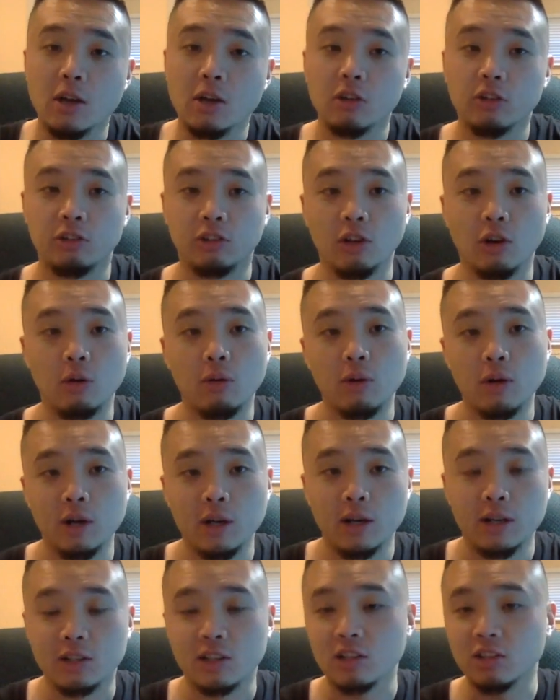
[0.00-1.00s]
So
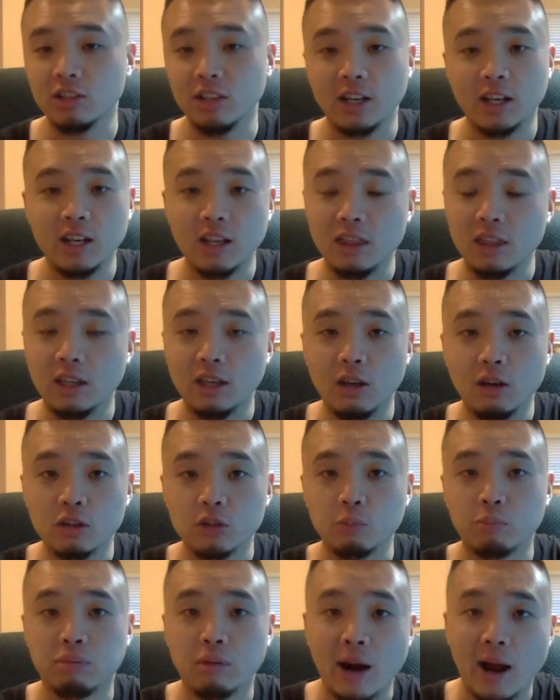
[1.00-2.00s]
just like anything else,
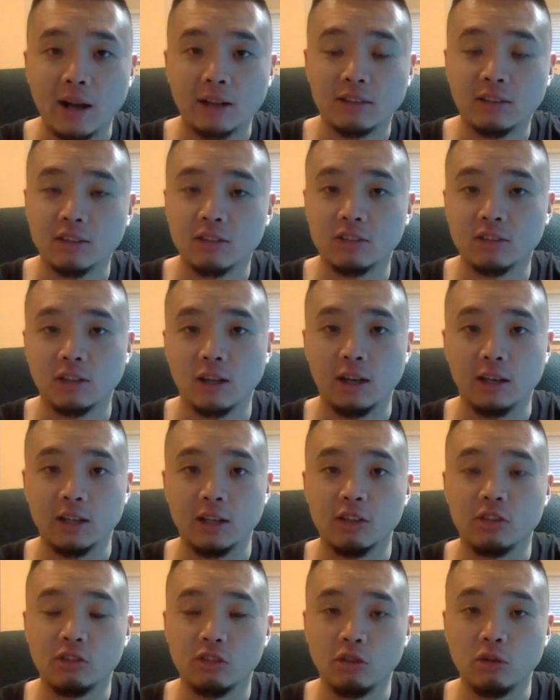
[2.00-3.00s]
practice
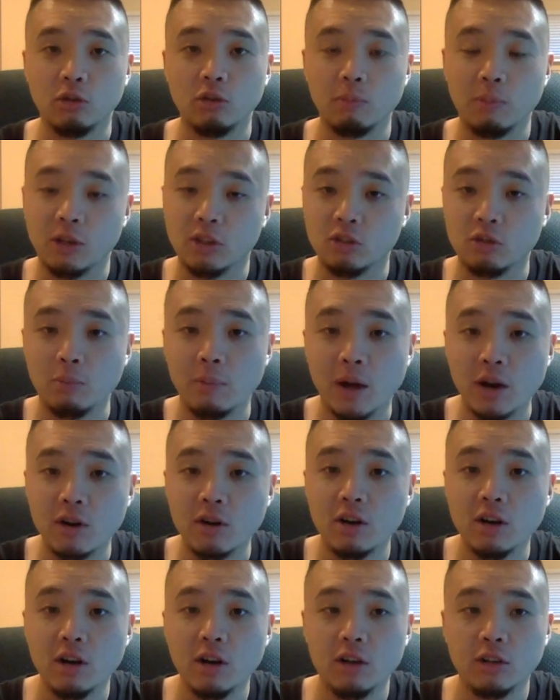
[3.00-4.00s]
makes you
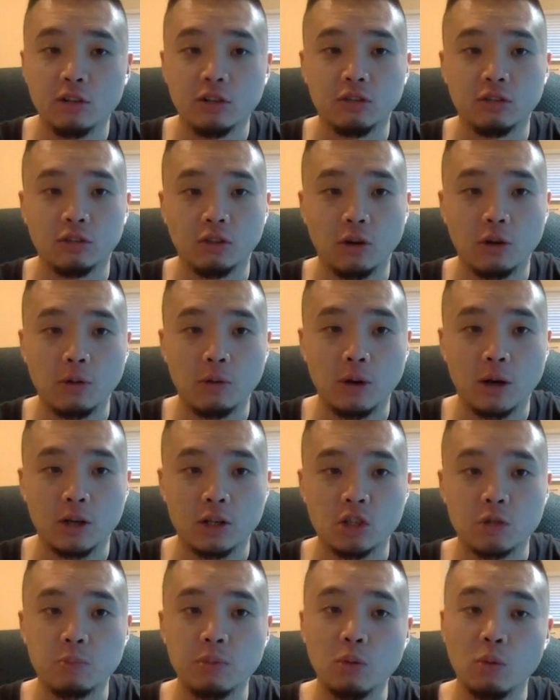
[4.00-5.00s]
better. So
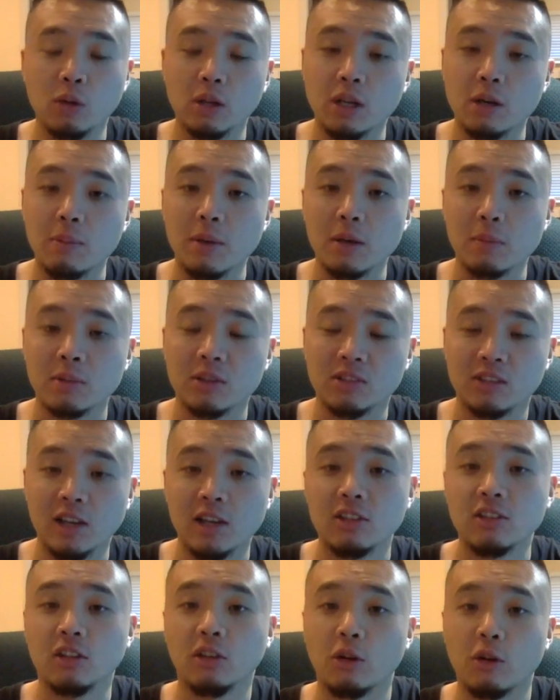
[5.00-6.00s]
just be willing to make
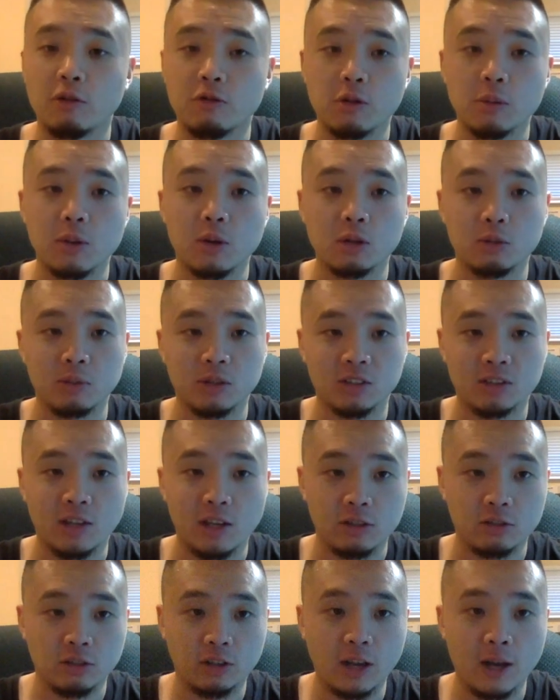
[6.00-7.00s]
mistakes and learn from those
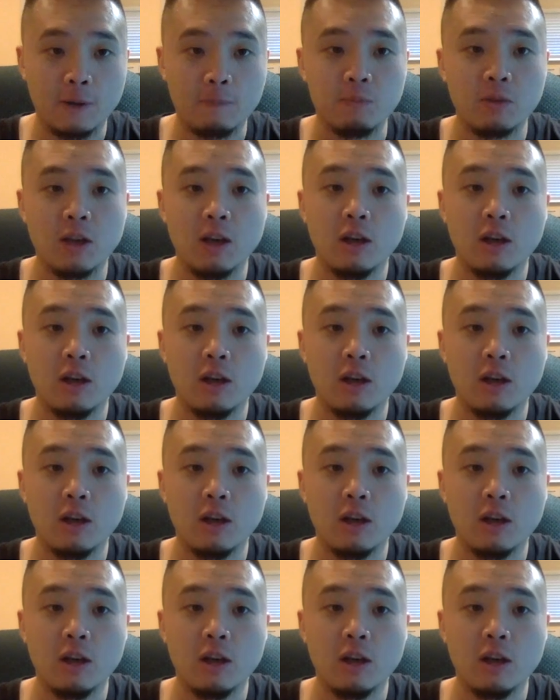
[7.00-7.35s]
mistakes, okay?